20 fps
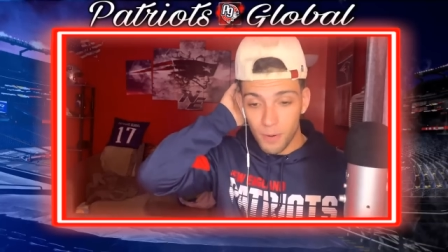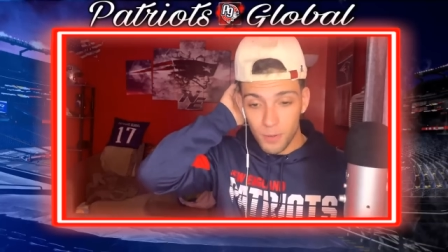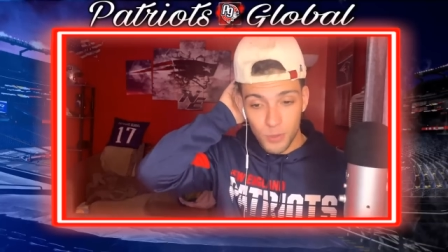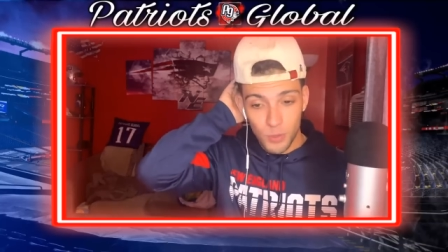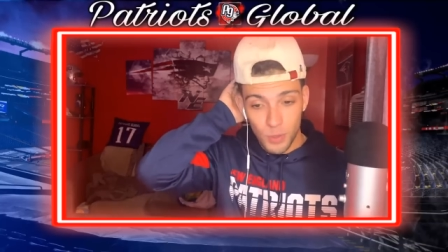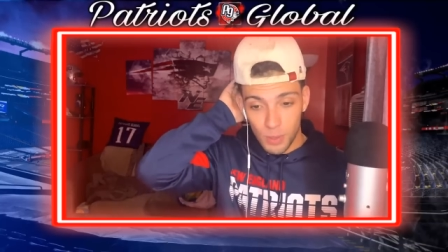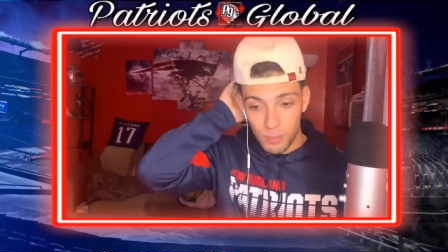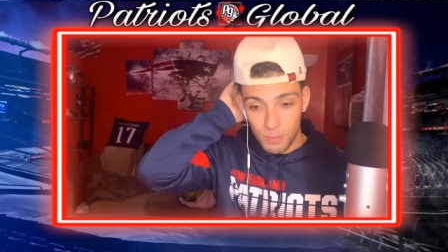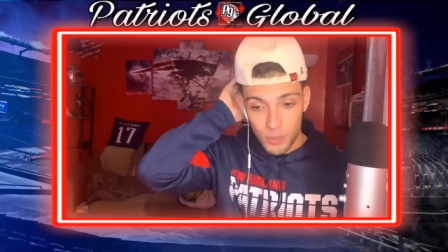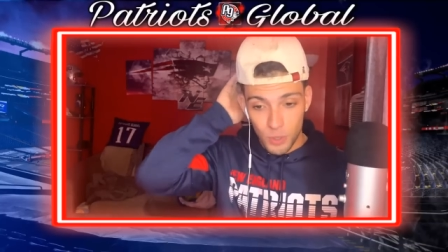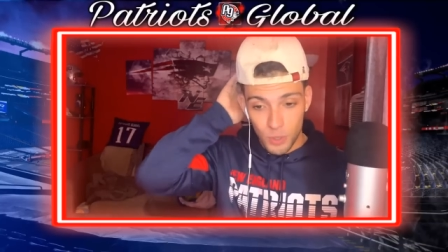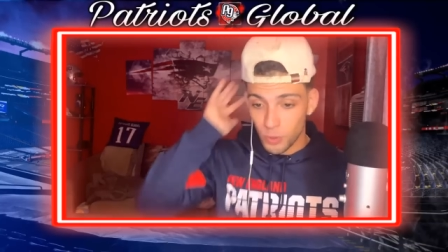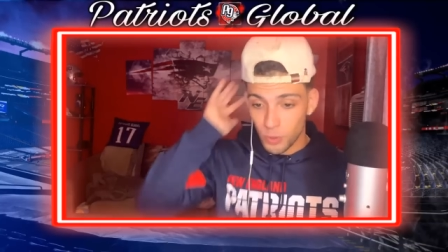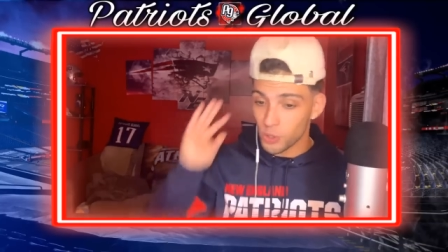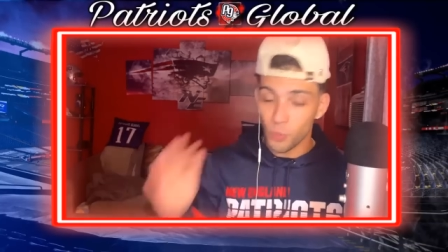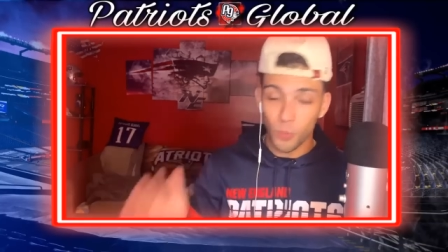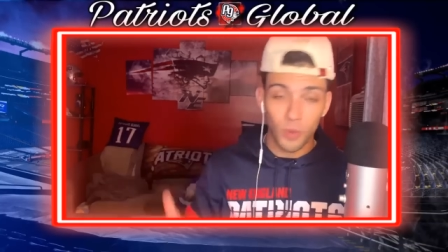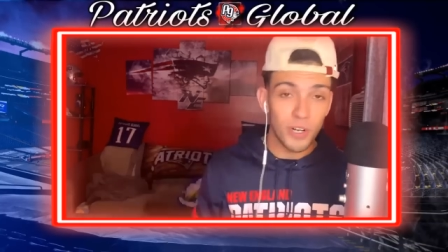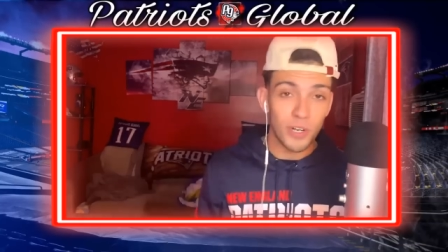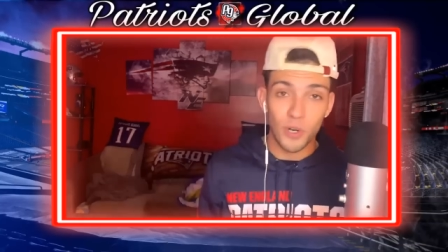So I'm sure you
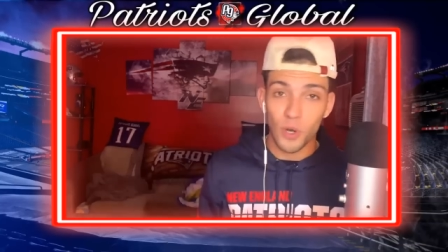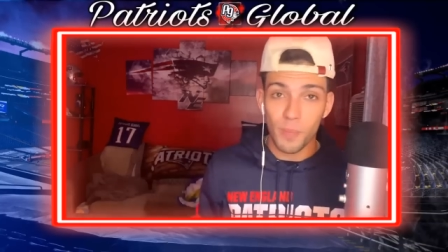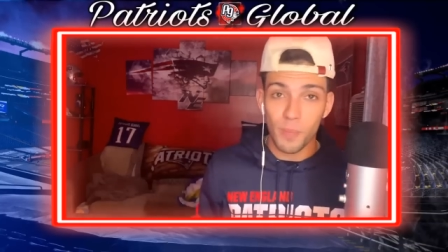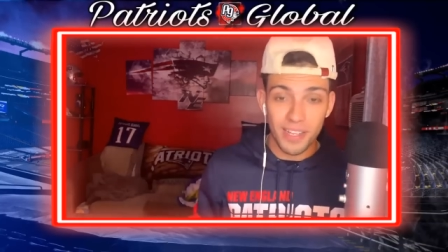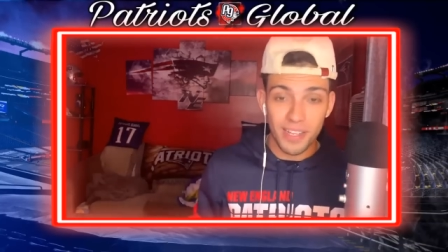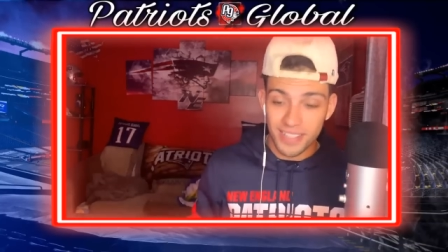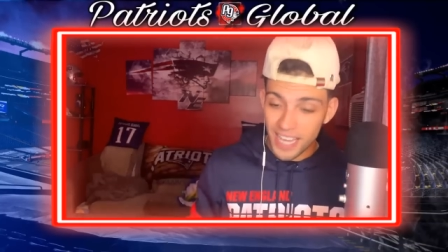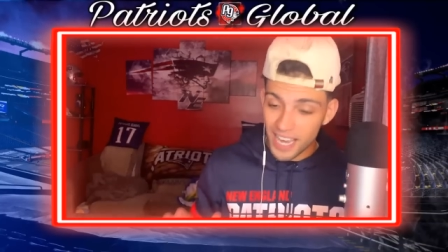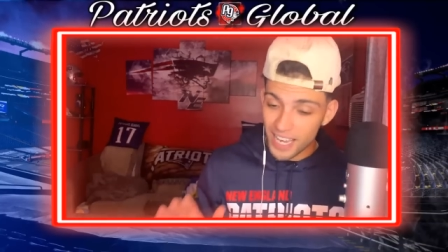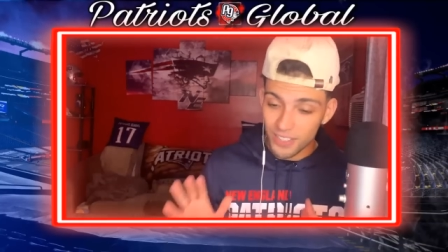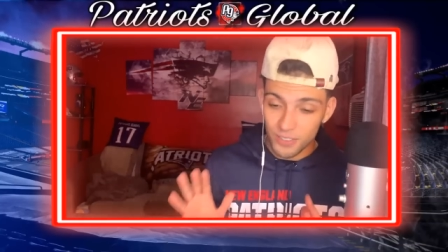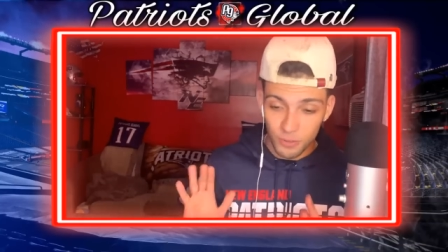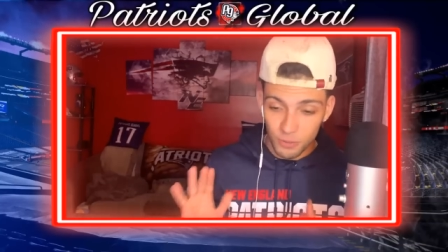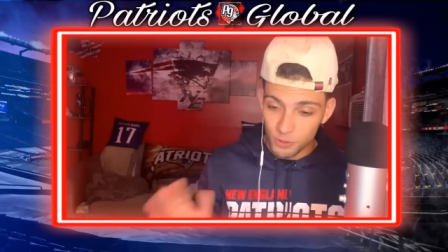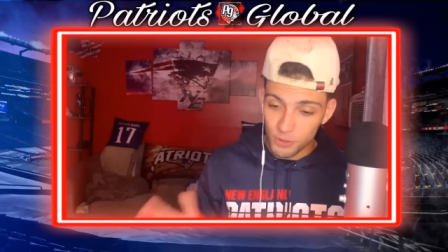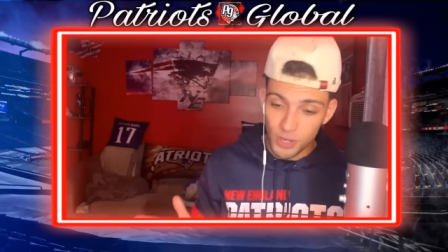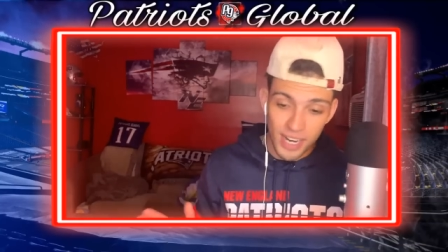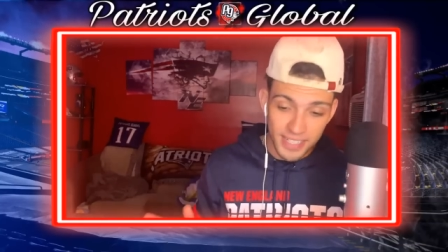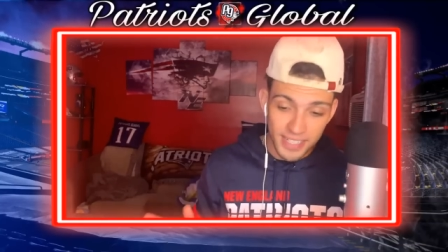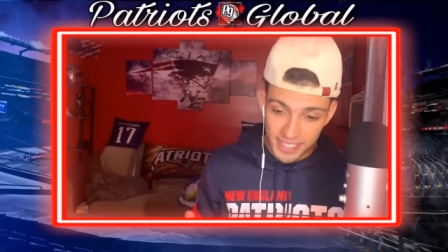want to know about that and you'll
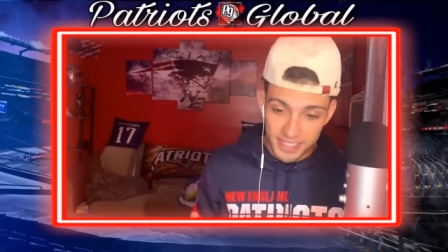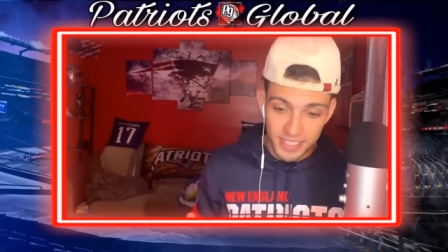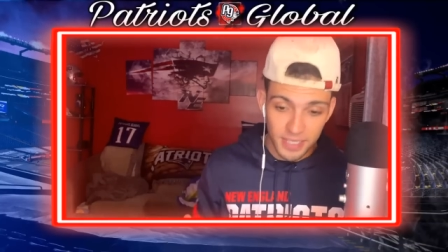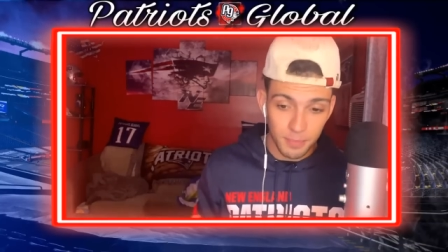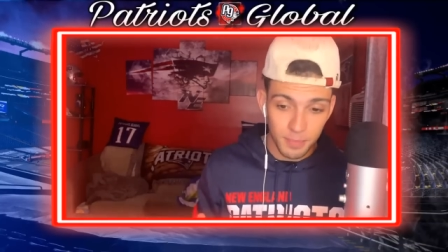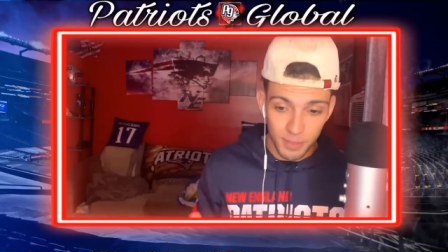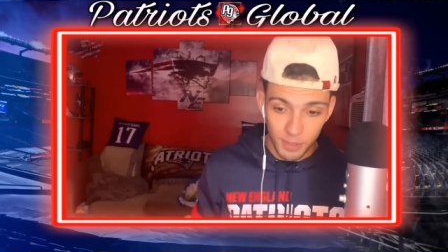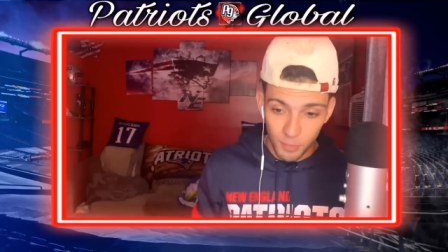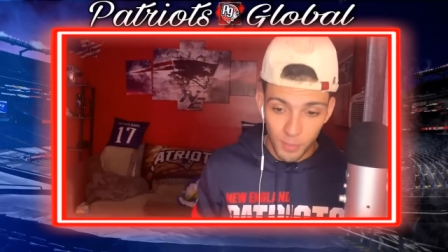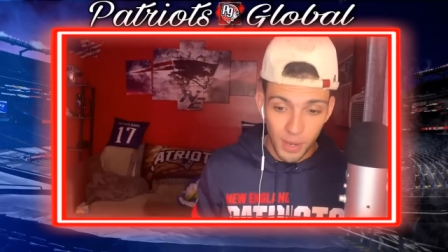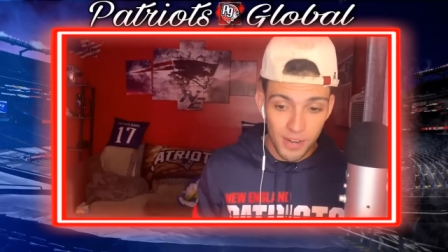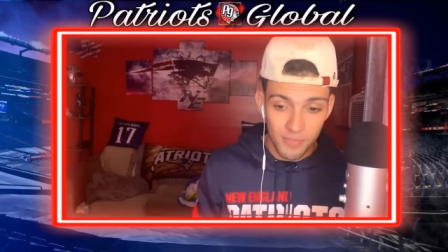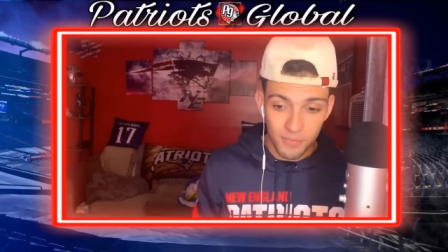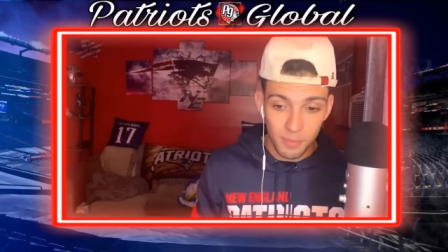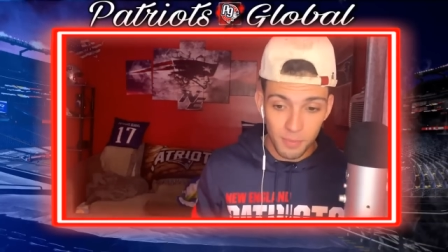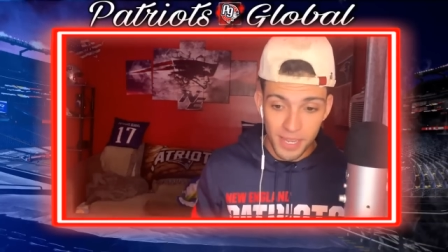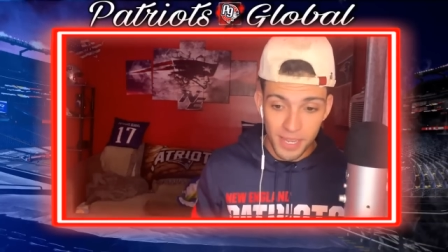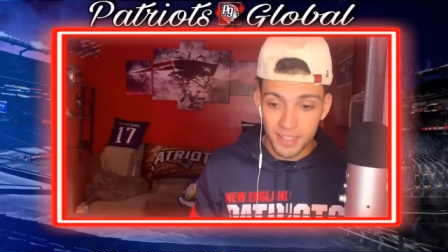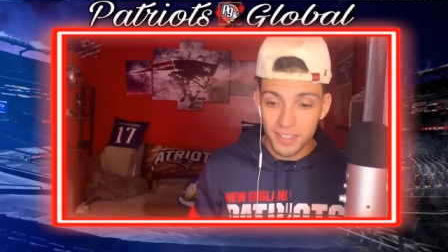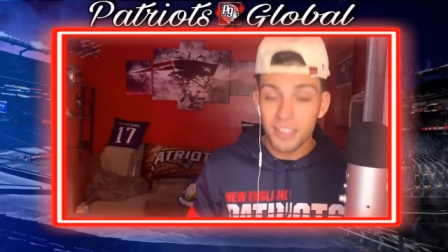try to take something away from
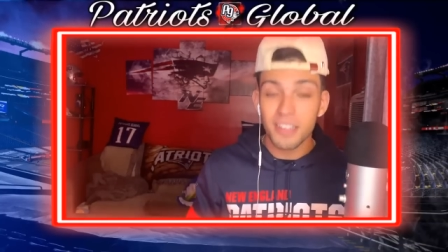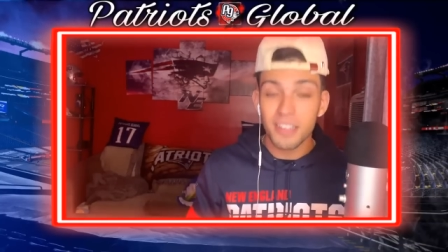it